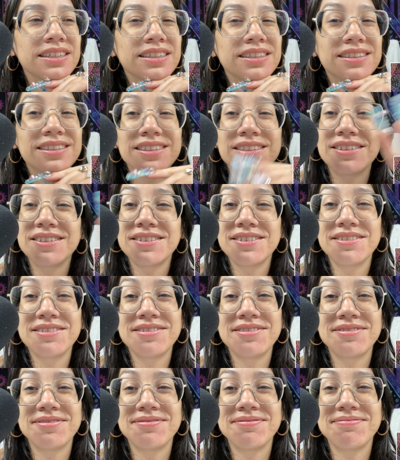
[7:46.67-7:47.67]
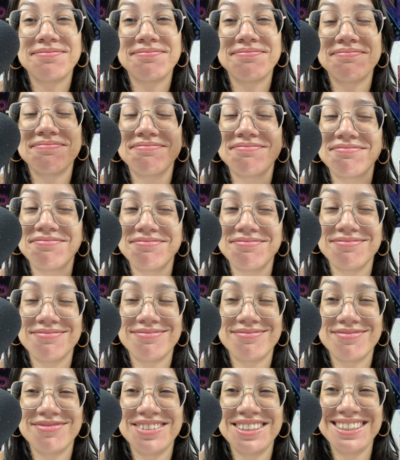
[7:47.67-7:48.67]
So,
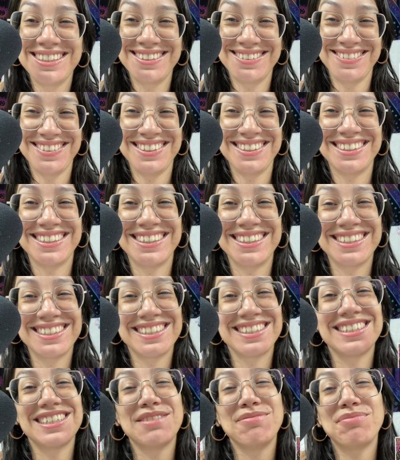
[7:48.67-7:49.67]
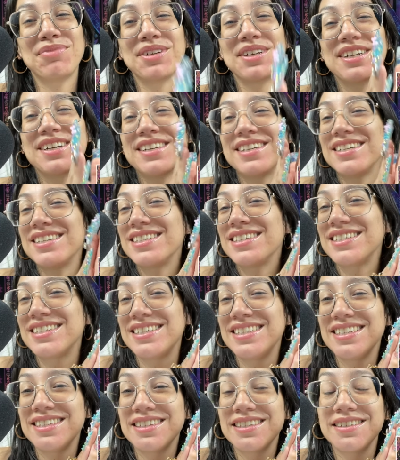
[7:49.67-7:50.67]
wish me luck, send prayers.
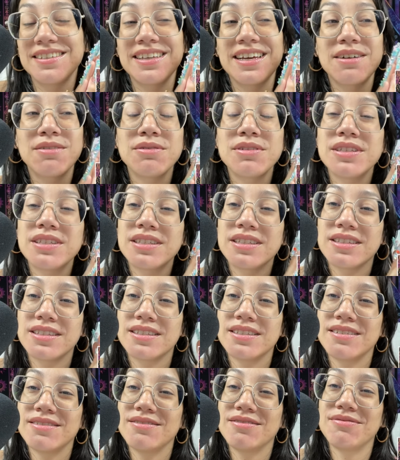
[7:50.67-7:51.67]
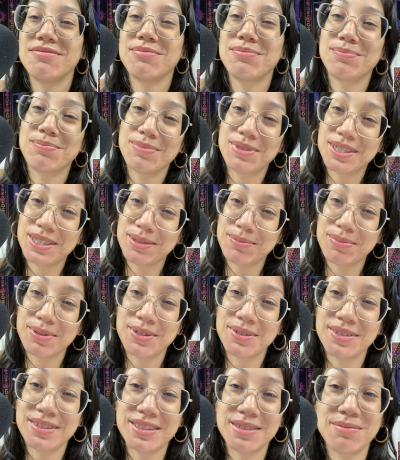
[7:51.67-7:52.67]
And so that was
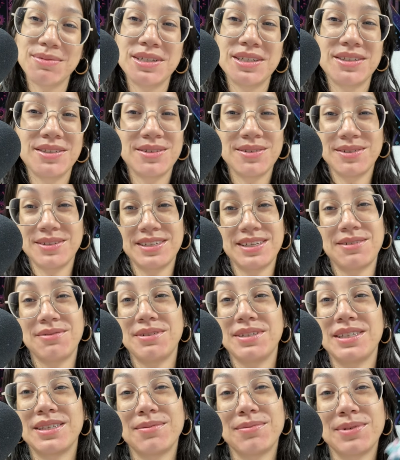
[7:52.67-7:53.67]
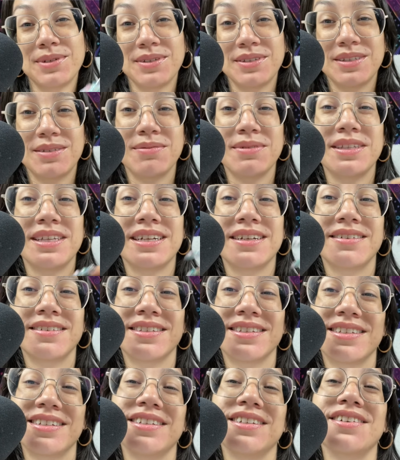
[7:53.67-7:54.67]
supposed to be Tuesday, was supposed to be that I was
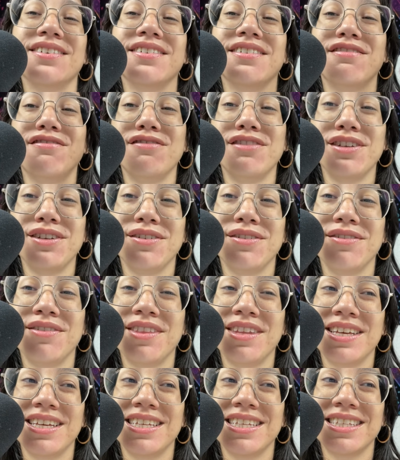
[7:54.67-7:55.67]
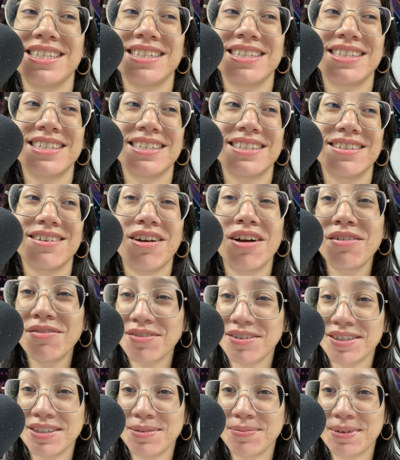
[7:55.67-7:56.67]
going to go and view this
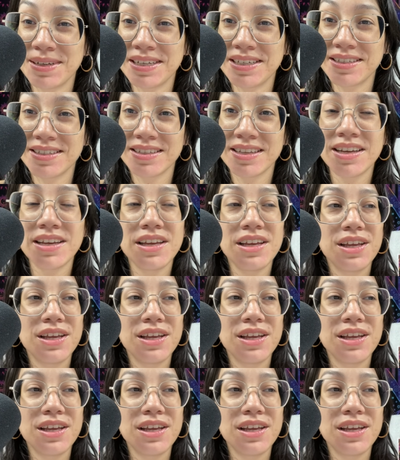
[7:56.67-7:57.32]
office space.